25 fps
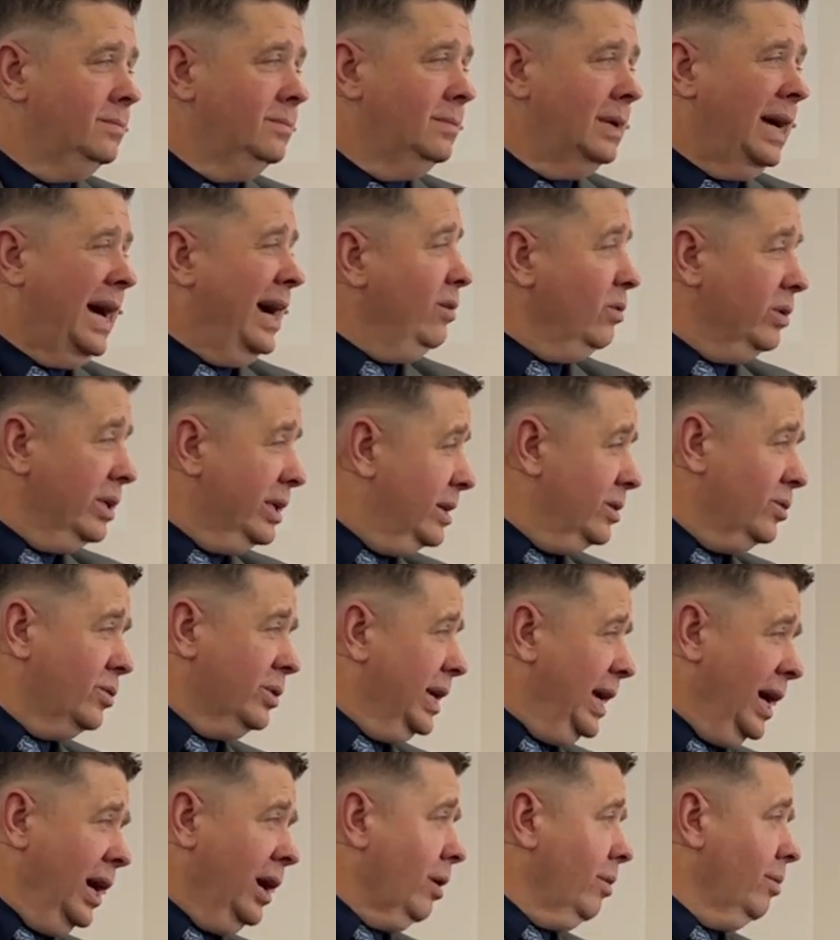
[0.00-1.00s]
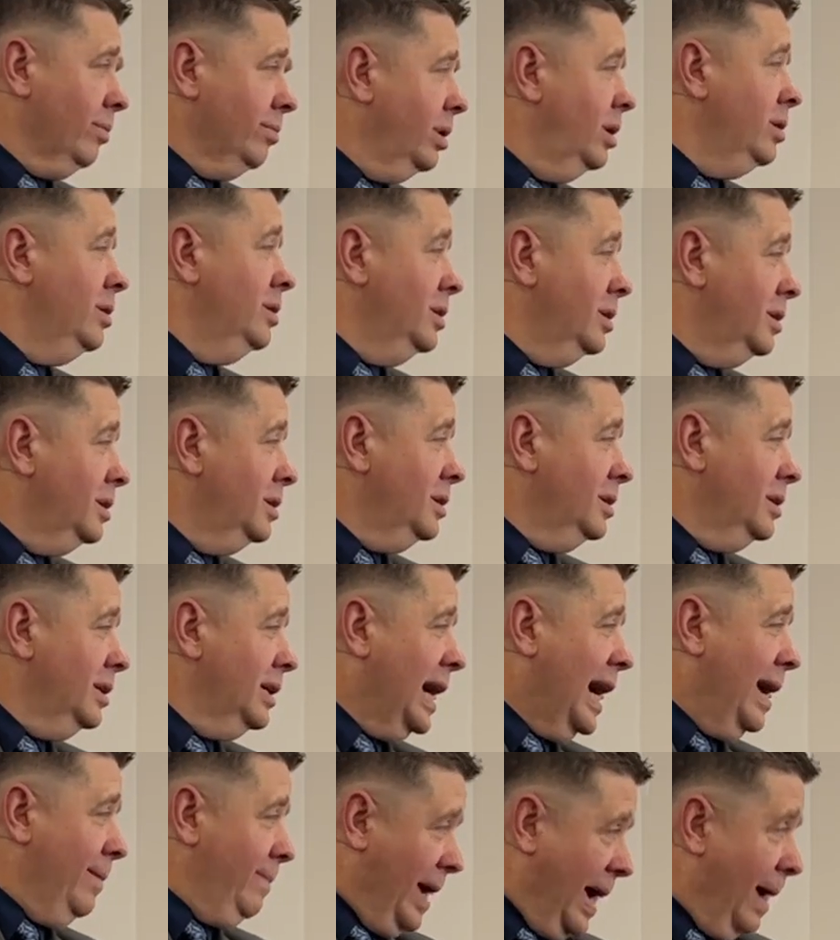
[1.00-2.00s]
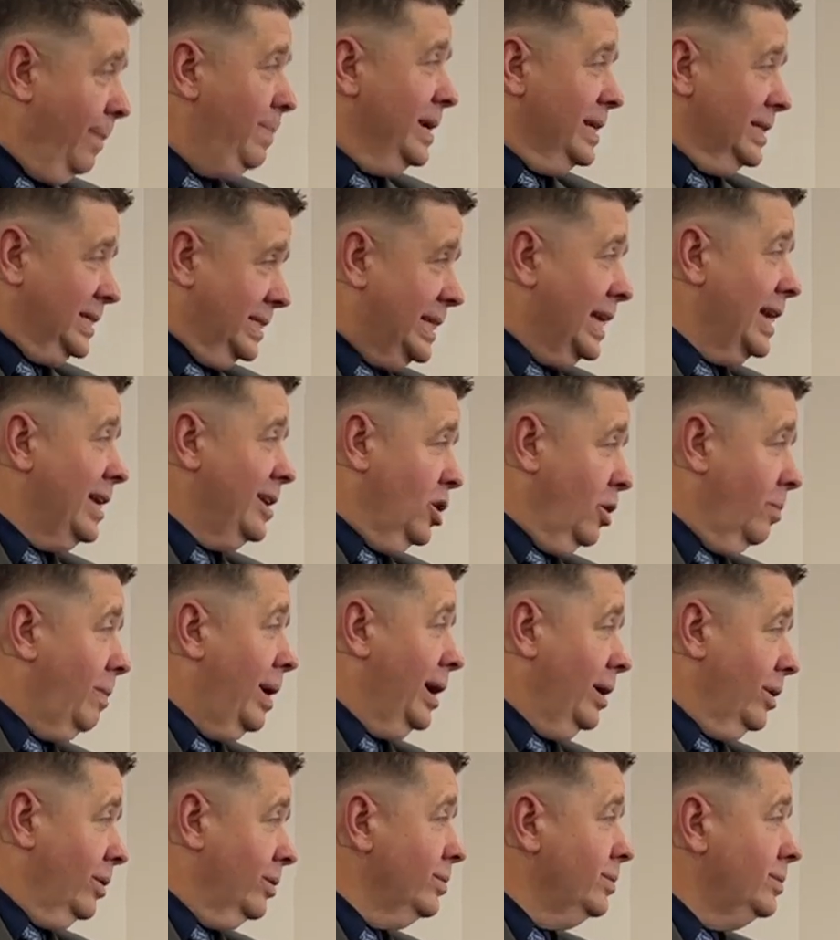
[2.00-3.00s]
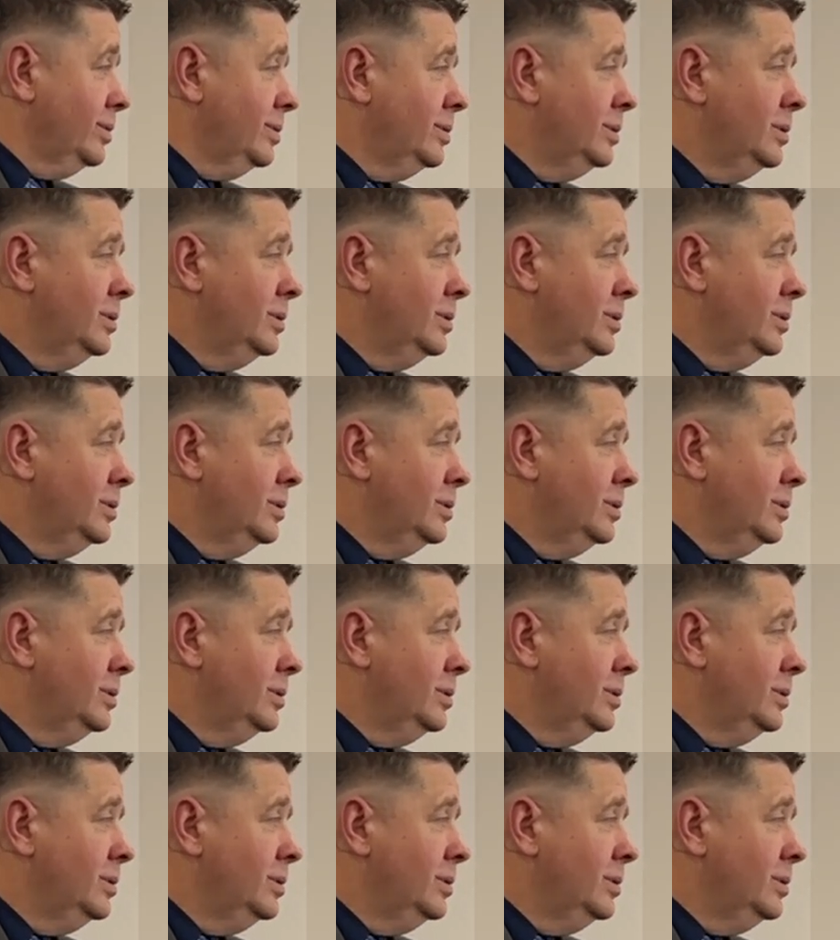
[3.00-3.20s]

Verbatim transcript: I really don't care. I'm happy to stand on my own.